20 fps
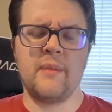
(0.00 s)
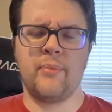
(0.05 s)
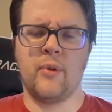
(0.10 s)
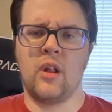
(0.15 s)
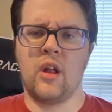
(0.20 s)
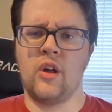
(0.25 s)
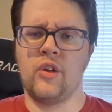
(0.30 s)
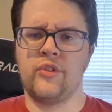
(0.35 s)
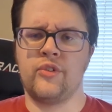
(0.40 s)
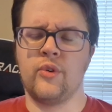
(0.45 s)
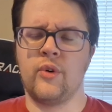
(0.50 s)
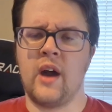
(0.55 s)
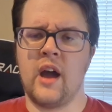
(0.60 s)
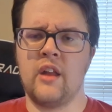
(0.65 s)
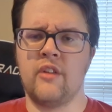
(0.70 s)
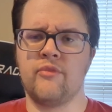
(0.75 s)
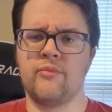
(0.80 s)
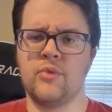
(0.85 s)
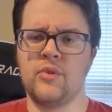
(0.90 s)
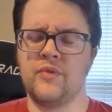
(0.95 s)
also
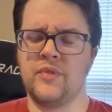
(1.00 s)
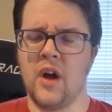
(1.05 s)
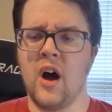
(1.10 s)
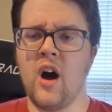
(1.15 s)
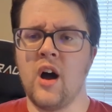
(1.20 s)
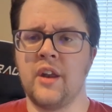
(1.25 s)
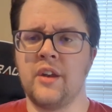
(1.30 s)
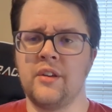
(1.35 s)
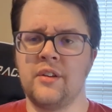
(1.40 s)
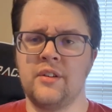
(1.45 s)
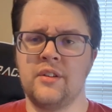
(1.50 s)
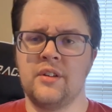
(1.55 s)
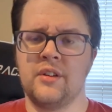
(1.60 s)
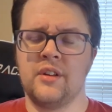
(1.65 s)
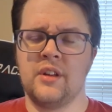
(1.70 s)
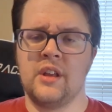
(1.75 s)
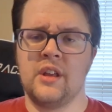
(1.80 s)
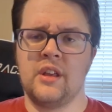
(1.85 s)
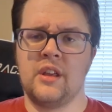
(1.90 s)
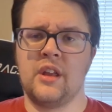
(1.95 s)
kind of moved on.
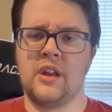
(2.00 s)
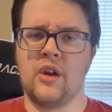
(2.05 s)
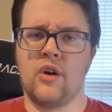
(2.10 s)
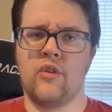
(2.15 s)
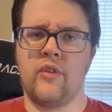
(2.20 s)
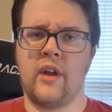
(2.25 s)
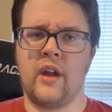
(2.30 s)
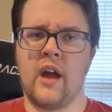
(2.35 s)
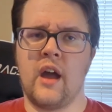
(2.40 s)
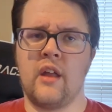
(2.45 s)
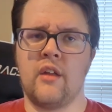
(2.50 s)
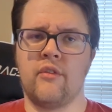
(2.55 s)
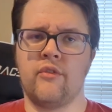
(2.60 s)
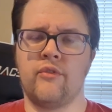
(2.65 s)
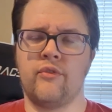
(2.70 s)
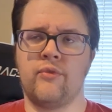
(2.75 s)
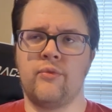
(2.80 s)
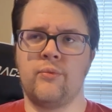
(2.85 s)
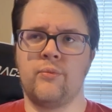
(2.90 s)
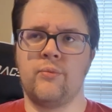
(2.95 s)
You know, they kind
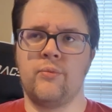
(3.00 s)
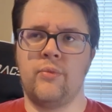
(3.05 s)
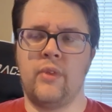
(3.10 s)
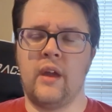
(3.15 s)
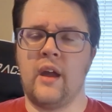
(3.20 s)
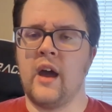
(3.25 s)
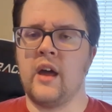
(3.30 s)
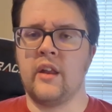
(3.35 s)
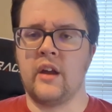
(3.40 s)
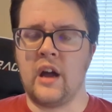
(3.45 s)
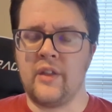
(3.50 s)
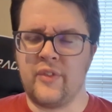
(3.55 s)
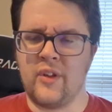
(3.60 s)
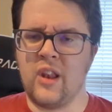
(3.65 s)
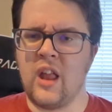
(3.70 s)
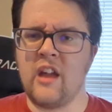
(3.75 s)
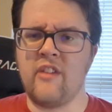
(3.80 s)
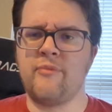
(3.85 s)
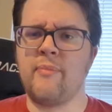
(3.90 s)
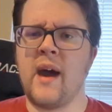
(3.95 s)
of got
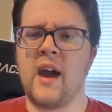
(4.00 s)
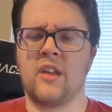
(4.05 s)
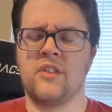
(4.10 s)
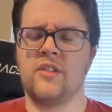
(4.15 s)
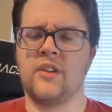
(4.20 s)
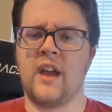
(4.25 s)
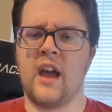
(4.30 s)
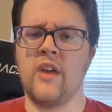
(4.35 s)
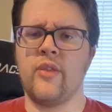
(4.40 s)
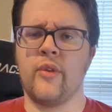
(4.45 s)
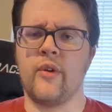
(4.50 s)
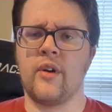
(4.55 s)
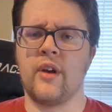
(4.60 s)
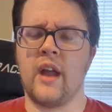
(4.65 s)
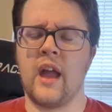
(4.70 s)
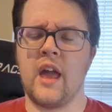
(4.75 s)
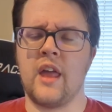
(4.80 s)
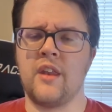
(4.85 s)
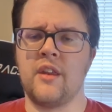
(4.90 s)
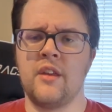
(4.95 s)
their life back together
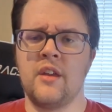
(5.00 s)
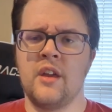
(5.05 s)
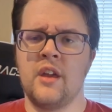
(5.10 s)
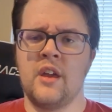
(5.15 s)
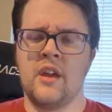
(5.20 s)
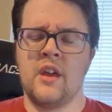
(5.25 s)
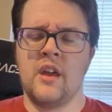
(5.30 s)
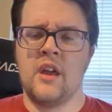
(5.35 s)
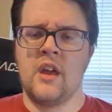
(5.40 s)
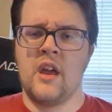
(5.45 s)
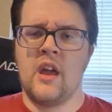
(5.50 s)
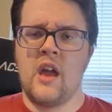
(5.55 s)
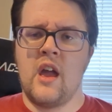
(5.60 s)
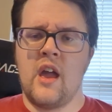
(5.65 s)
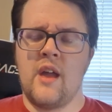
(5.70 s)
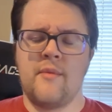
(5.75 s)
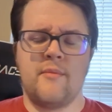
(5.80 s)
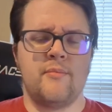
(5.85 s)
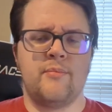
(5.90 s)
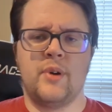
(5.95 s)
again.
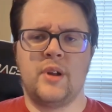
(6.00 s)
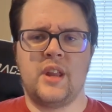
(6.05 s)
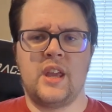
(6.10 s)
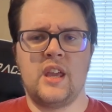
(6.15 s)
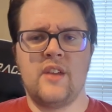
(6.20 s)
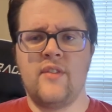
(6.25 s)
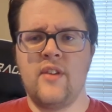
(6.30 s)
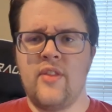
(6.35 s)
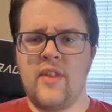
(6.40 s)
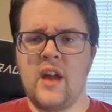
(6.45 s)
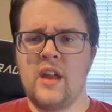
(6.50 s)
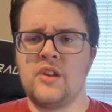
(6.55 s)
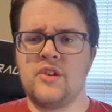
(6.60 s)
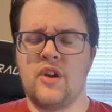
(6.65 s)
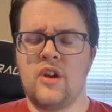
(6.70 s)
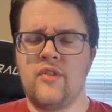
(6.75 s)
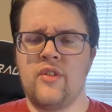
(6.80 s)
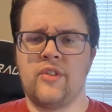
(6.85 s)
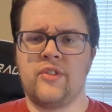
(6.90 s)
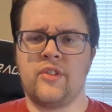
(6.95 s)
But even then,
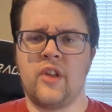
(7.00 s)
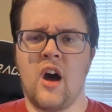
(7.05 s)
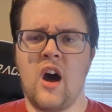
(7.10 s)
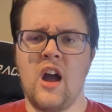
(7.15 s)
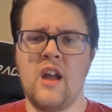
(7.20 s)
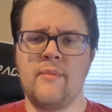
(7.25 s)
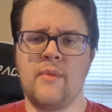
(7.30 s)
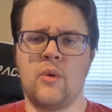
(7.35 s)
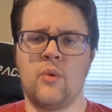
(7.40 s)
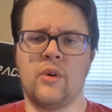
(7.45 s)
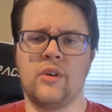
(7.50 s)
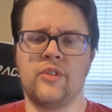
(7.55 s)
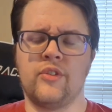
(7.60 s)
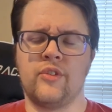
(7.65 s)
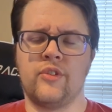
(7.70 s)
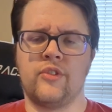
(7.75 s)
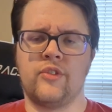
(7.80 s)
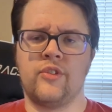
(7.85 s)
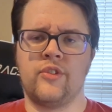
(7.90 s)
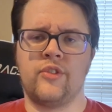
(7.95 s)
during this time, it was
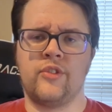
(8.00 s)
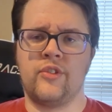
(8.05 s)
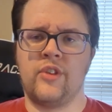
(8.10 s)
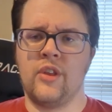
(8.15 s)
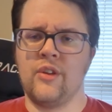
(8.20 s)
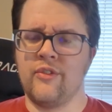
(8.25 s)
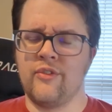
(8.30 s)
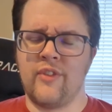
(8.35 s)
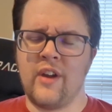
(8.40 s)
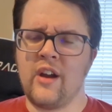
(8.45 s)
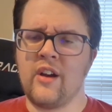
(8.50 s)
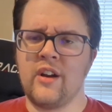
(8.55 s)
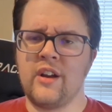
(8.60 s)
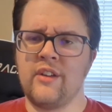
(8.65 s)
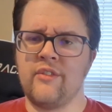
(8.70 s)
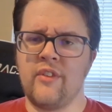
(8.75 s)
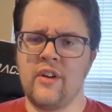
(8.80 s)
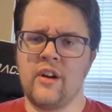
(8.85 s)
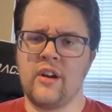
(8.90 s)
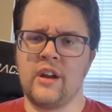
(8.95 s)
still
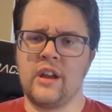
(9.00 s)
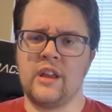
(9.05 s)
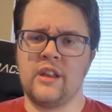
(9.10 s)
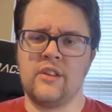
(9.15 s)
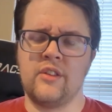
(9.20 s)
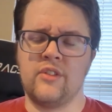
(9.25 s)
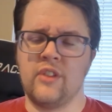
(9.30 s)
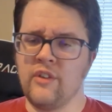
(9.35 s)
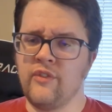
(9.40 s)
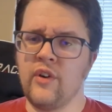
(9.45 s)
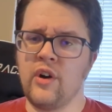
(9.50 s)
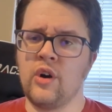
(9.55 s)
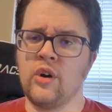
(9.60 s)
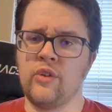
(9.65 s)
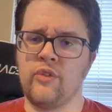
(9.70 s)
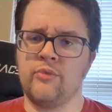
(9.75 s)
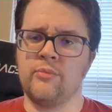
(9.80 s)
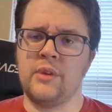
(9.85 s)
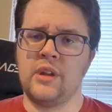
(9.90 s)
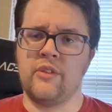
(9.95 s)
very, very
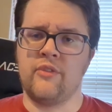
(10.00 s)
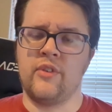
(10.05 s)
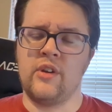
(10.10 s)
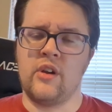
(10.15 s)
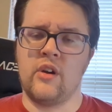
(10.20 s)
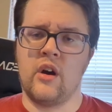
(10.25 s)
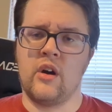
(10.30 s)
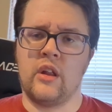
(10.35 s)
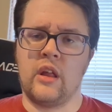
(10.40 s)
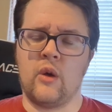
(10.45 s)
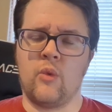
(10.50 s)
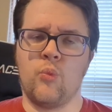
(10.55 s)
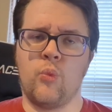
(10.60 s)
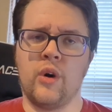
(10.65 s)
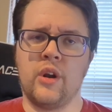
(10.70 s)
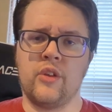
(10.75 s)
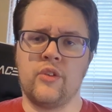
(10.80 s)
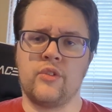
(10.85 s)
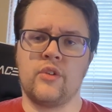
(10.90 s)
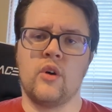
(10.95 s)
difficult for me to figure out, like,
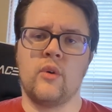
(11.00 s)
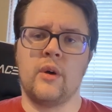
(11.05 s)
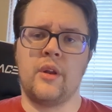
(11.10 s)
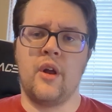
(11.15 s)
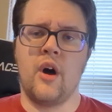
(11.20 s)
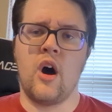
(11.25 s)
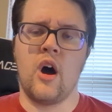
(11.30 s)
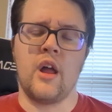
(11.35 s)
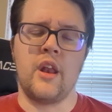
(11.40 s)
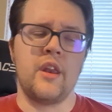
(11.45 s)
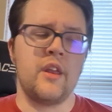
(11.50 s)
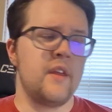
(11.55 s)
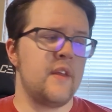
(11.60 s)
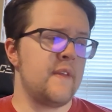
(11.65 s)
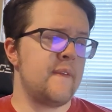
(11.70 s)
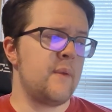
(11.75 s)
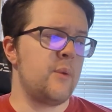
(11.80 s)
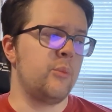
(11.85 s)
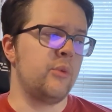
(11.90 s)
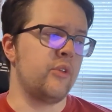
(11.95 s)
what is going on
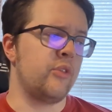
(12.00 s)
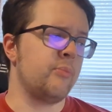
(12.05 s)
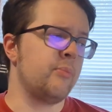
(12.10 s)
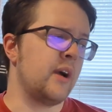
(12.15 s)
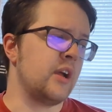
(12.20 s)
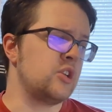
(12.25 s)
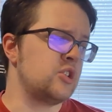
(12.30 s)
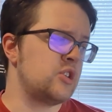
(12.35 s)
with my